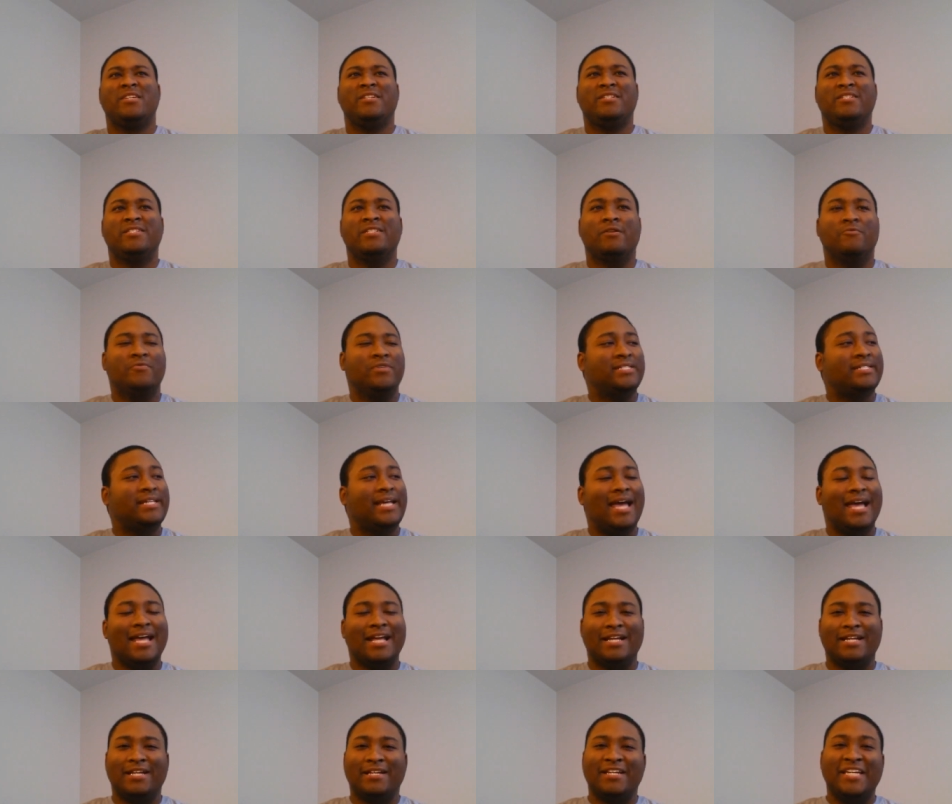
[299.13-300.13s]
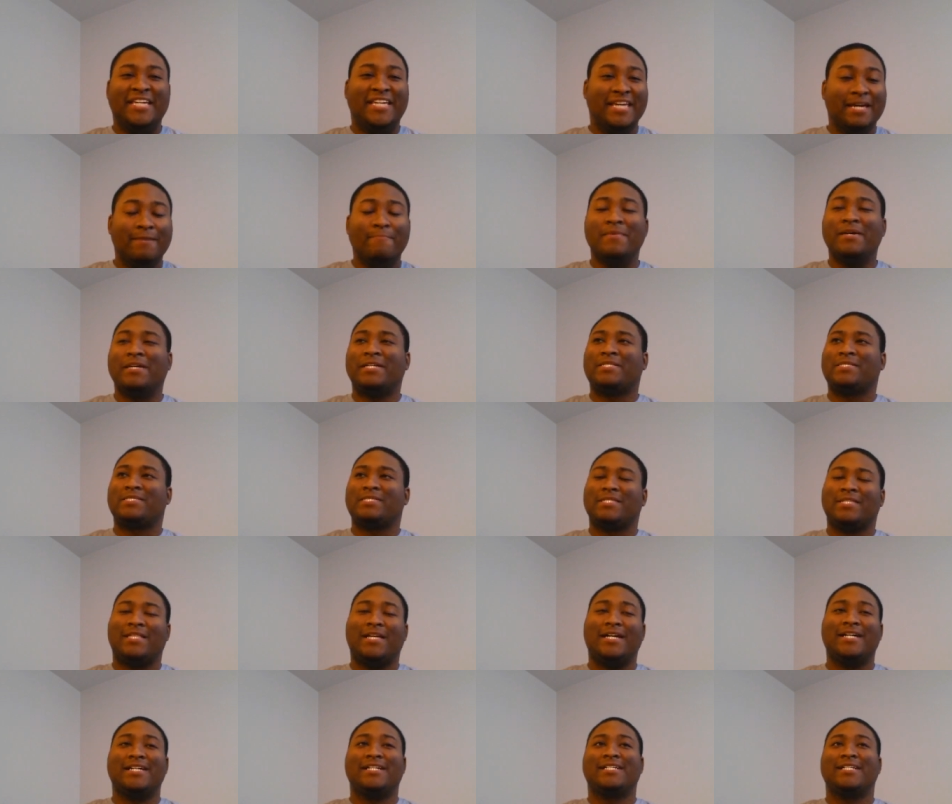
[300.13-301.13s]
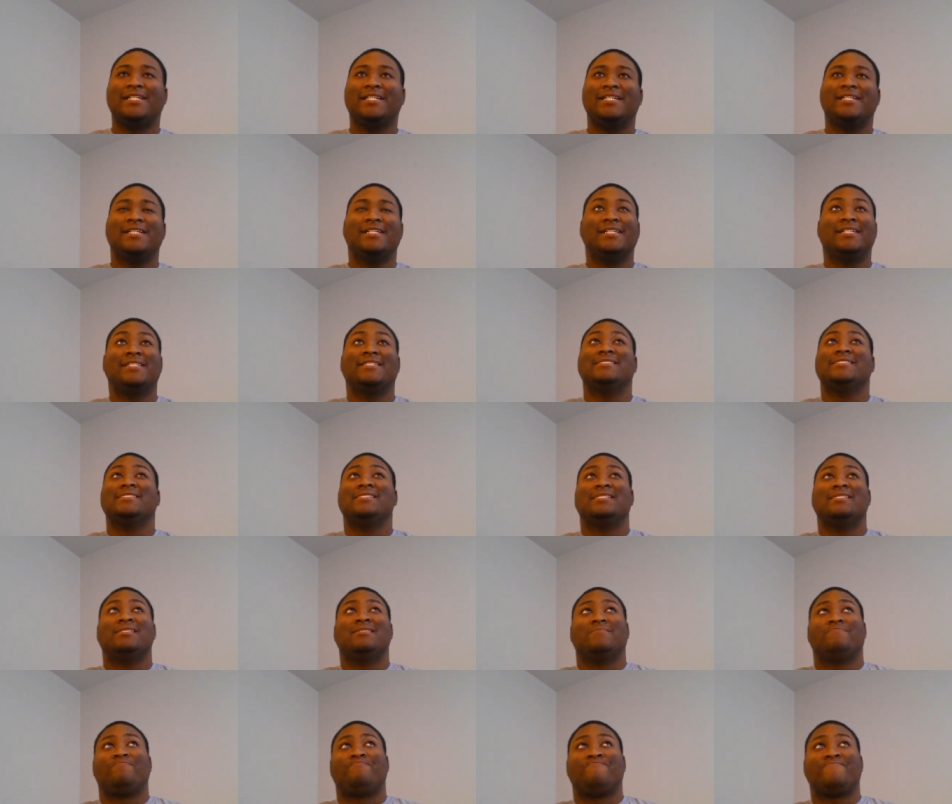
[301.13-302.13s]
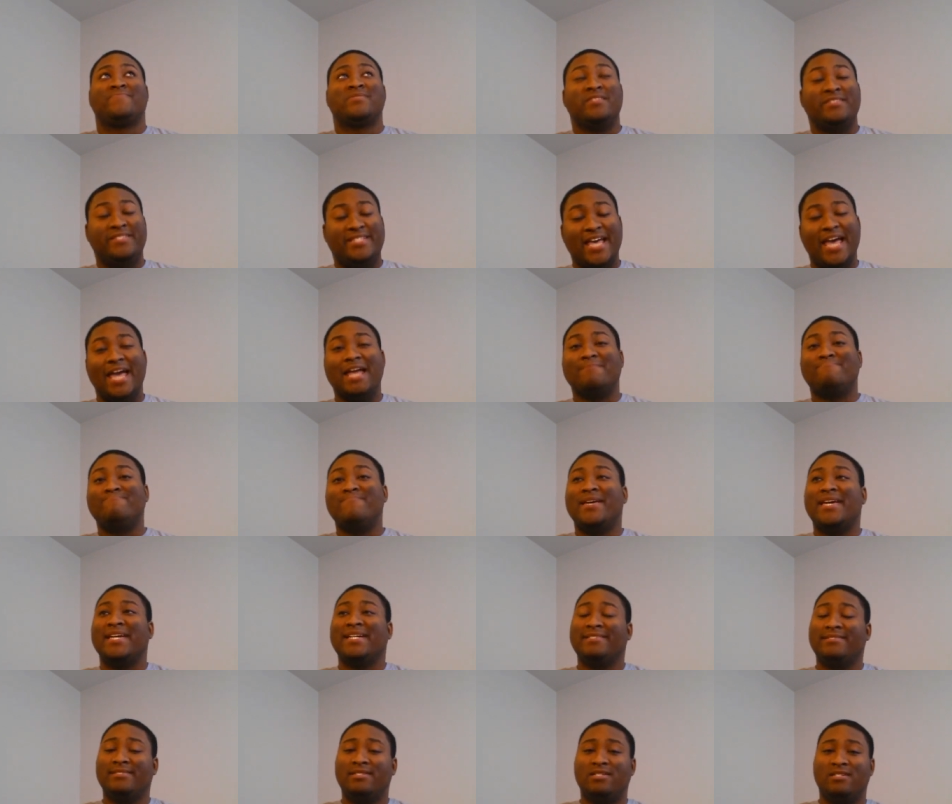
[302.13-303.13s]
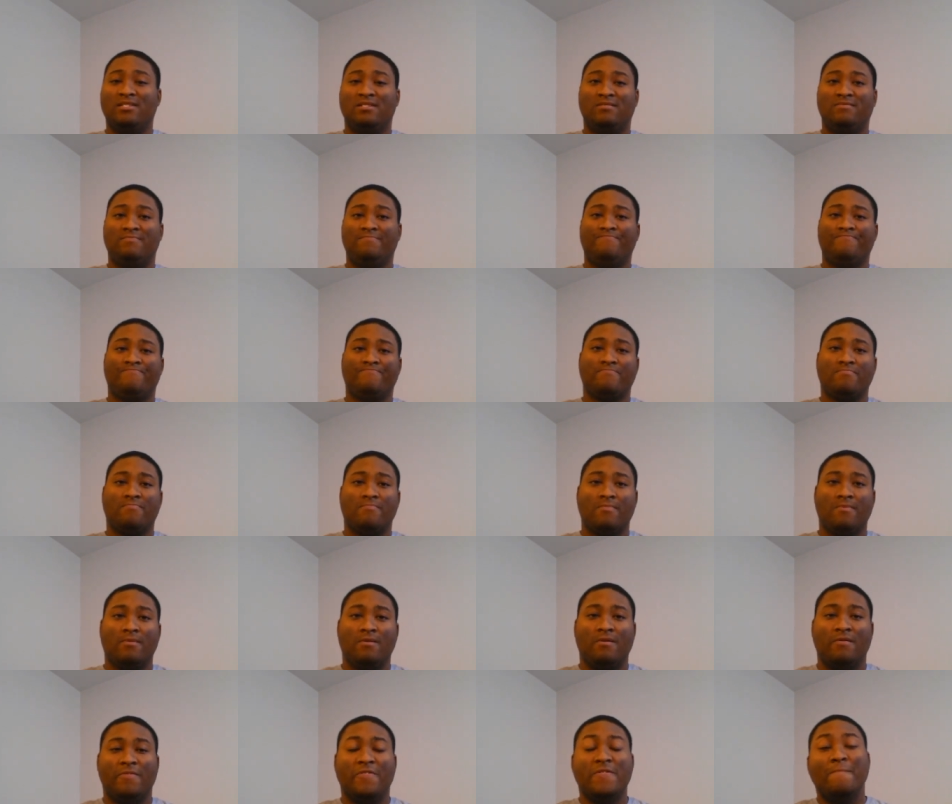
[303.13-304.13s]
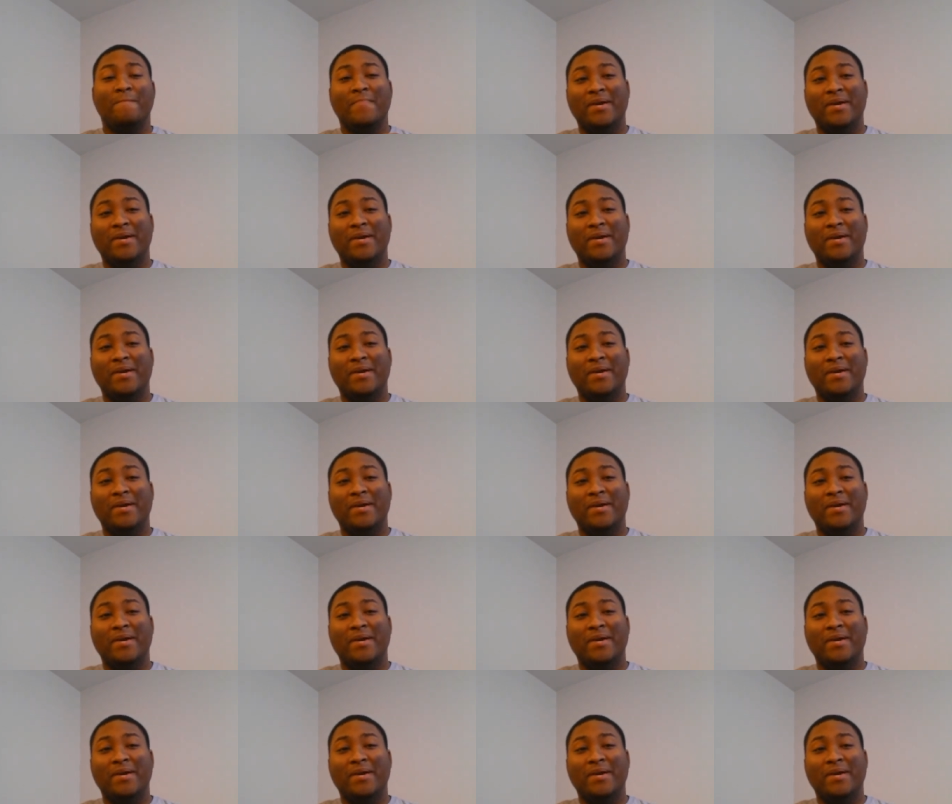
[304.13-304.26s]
you know, he's had gimmicks like the Dead Man, the